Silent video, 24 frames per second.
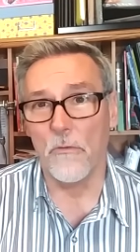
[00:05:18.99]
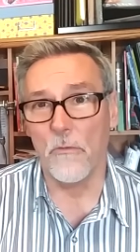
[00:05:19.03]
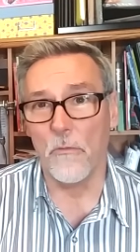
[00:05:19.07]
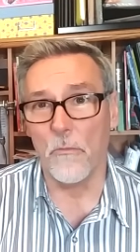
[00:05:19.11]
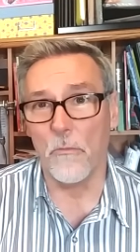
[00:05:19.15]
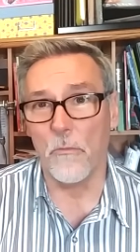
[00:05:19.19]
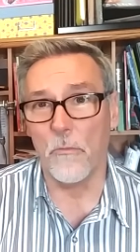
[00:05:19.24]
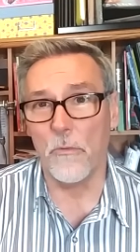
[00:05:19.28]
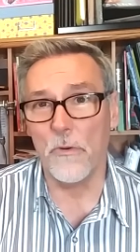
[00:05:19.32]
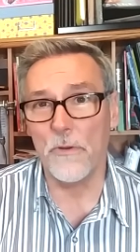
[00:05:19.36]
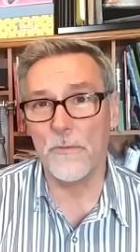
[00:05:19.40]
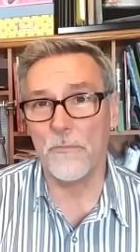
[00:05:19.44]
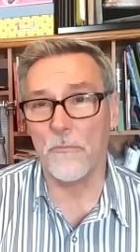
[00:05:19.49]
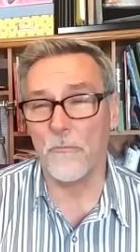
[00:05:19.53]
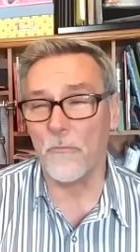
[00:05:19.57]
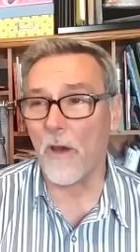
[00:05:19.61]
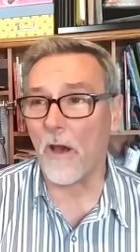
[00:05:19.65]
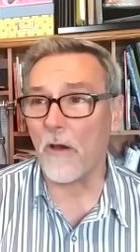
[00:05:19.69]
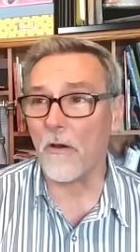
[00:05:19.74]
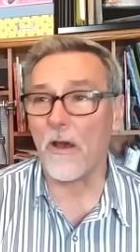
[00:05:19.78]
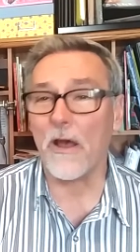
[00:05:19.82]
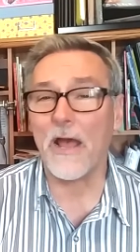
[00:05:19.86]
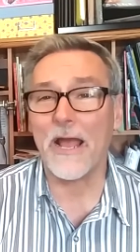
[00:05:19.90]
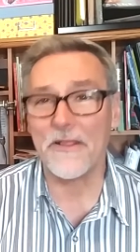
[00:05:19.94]
would,
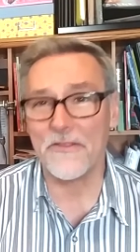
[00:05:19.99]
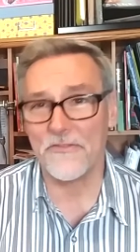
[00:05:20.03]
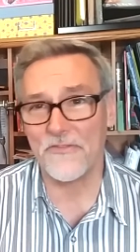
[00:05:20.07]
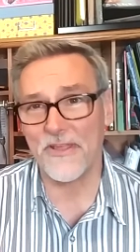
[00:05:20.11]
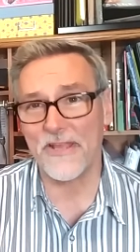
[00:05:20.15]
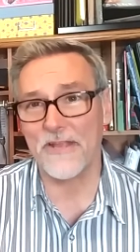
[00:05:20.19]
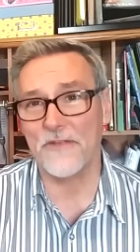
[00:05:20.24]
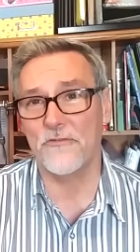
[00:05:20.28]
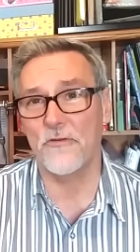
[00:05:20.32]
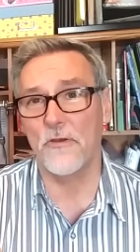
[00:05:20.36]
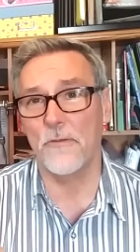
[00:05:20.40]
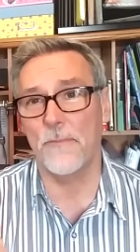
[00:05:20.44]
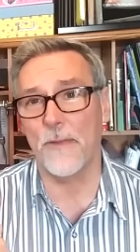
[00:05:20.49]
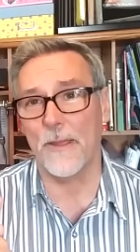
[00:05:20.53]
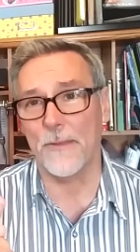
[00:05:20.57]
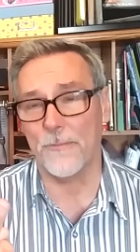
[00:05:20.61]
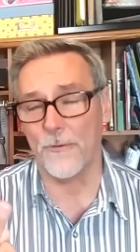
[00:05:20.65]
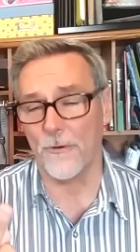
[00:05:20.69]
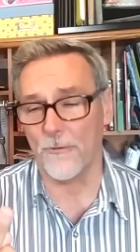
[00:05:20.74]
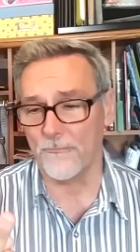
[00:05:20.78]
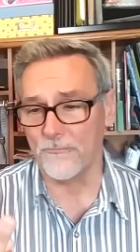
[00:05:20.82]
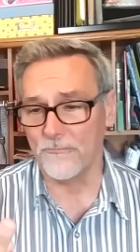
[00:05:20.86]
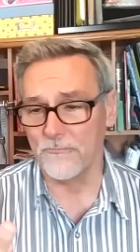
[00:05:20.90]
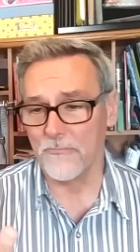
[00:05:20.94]
well, I think of two
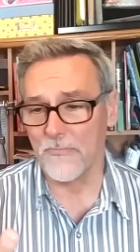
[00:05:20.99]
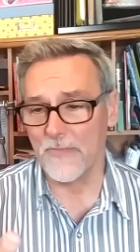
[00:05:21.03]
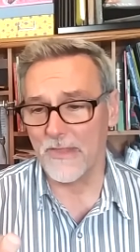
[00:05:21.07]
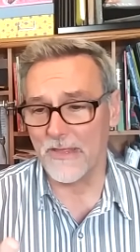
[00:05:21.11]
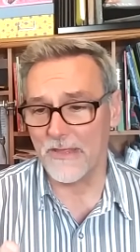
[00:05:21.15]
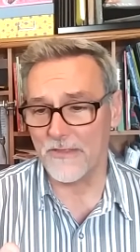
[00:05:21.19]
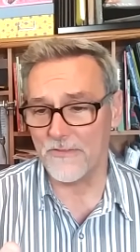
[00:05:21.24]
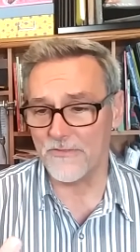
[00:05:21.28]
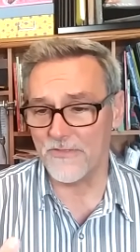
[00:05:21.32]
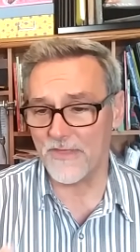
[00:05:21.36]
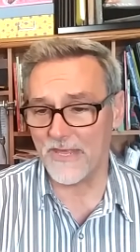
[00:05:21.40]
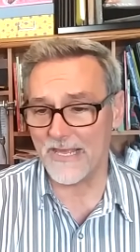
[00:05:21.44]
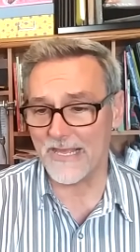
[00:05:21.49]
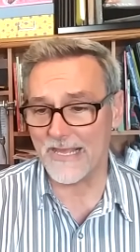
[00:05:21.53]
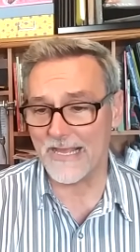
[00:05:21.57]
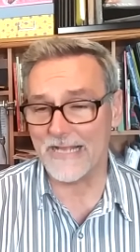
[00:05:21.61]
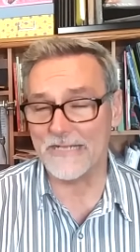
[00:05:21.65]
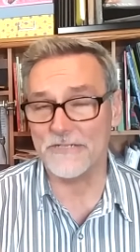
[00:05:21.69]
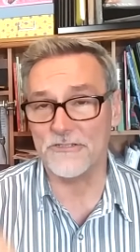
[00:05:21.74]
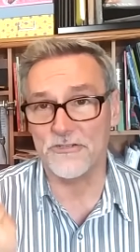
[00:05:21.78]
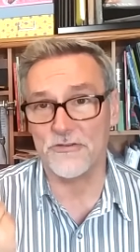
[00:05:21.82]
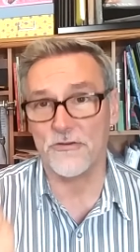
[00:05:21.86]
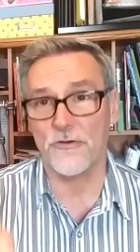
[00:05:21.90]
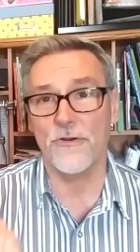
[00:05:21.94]
people. The
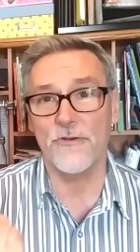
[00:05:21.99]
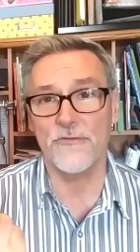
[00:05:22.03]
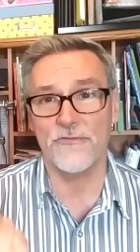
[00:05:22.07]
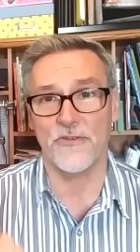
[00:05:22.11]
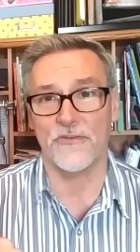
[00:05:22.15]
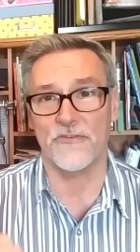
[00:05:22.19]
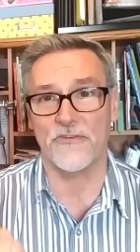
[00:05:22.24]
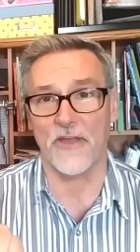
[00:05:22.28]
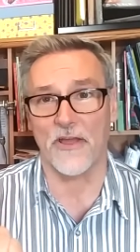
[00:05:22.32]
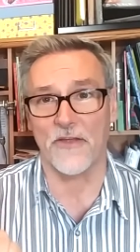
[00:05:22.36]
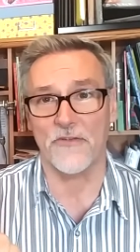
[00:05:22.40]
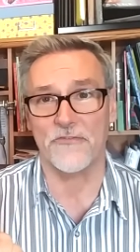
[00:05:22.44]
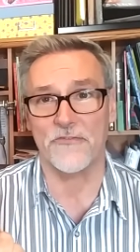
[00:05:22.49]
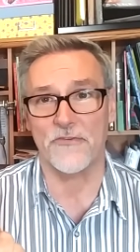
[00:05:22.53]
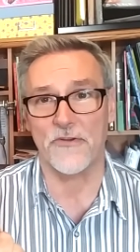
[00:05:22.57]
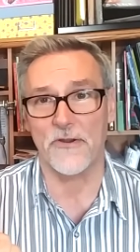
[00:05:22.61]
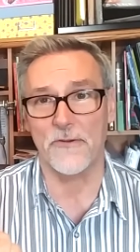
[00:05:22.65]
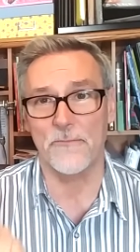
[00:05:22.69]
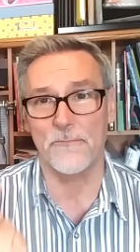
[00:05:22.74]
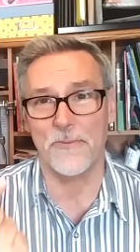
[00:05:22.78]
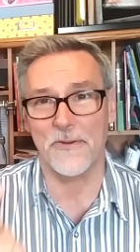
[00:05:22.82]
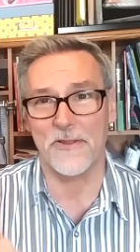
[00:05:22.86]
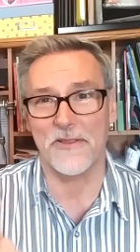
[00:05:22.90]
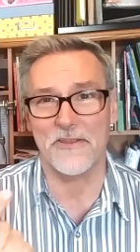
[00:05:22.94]
insurance
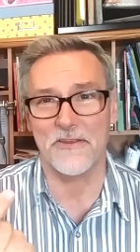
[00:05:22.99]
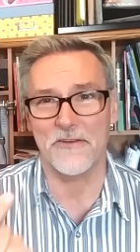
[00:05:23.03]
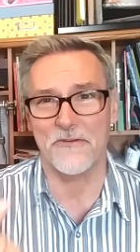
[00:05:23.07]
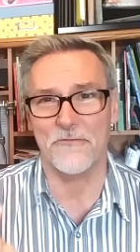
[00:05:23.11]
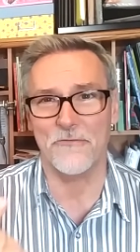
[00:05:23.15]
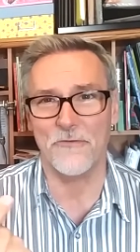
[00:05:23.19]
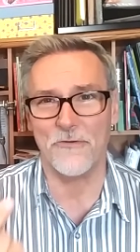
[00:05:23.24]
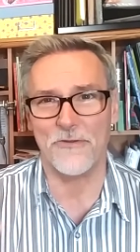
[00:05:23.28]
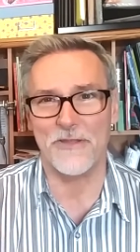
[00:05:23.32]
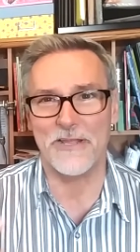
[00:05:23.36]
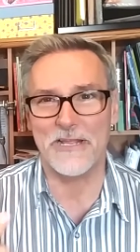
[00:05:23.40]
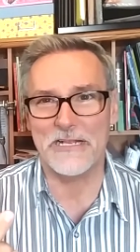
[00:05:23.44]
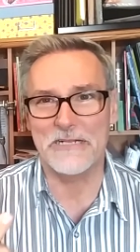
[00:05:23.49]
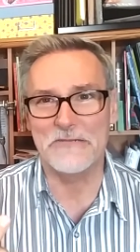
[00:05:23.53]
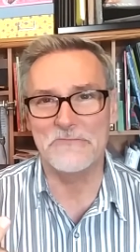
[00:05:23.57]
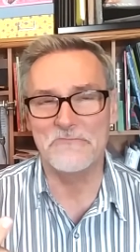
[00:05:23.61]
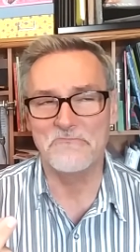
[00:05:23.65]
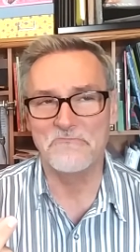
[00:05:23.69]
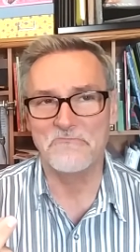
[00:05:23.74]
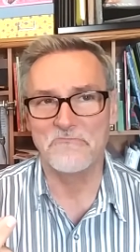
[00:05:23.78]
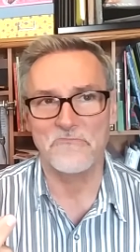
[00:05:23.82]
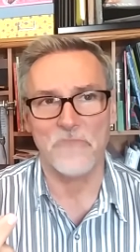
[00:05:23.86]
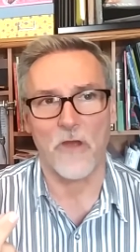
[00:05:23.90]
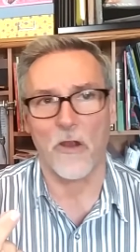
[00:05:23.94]
adjuster, but you really
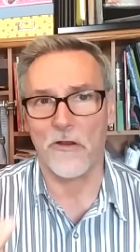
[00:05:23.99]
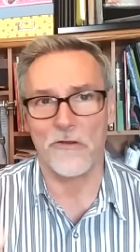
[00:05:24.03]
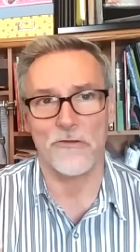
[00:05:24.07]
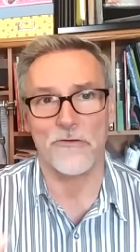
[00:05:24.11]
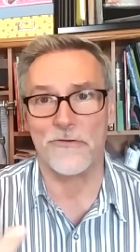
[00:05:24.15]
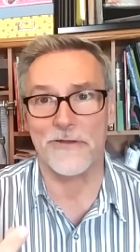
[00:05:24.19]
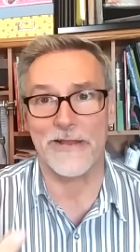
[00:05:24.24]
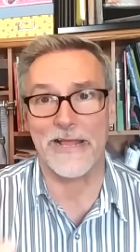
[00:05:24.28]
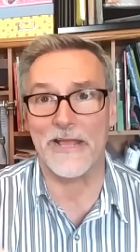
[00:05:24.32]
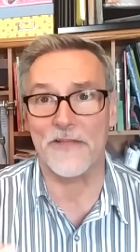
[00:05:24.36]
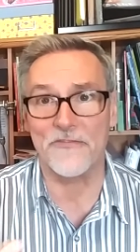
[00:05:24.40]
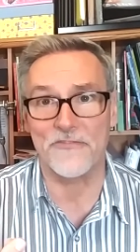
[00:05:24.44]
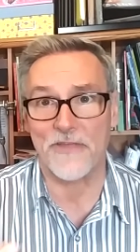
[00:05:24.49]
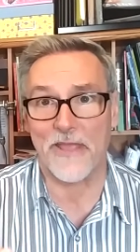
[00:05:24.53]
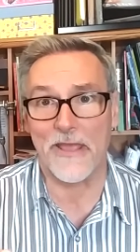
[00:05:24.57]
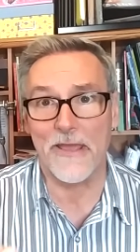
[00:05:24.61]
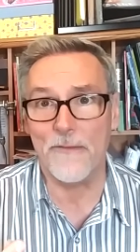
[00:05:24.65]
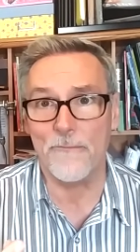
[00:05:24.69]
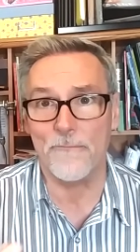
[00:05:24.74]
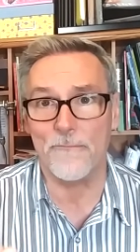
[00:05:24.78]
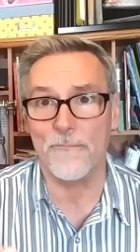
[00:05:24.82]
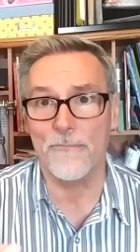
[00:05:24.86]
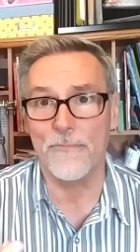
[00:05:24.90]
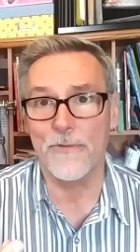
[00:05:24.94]
aren't going to ask
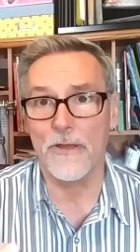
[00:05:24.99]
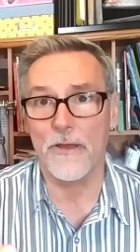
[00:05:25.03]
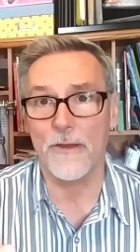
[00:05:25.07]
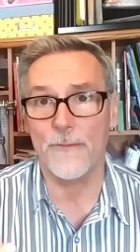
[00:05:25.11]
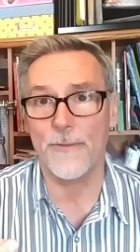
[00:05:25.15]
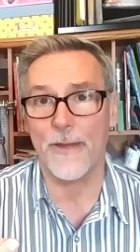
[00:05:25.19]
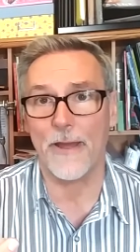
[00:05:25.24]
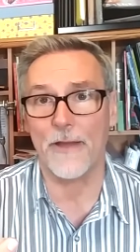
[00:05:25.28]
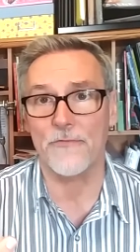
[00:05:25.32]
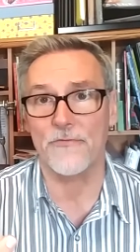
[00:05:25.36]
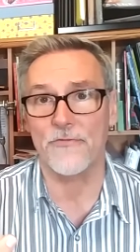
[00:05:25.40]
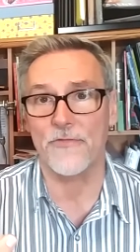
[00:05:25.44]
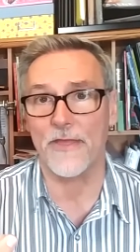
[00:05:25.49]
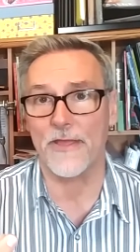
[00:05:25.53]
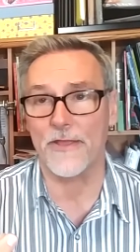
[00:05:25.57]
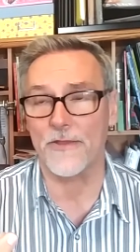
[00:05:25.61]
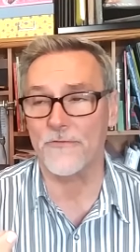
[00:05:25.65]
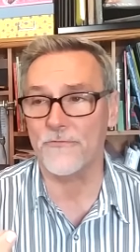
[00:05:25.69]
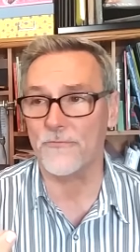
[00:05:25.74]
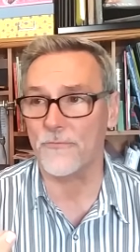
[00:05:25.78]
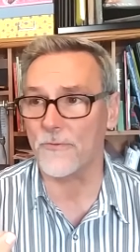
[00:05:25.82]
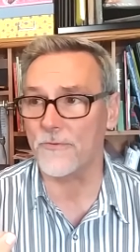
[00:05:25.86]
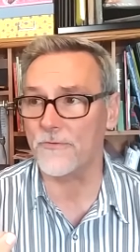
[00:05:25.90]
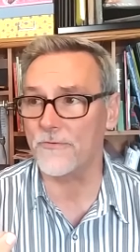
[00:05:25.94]
him about
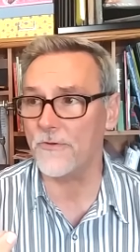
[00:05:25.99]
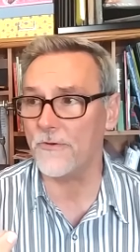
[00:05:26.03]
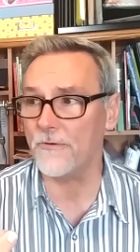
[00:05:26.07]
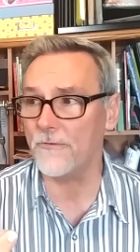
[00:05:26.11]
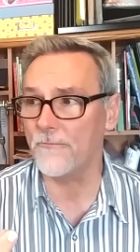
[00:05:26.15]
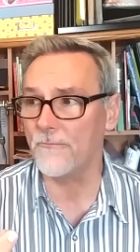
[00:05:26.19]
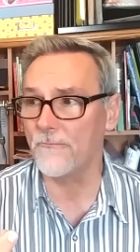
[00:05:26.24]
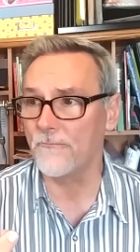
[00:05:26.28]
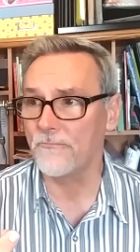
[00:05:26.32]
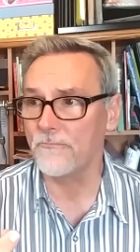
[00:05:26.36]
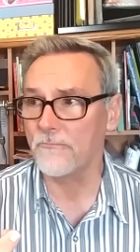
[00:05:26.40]
things, would you?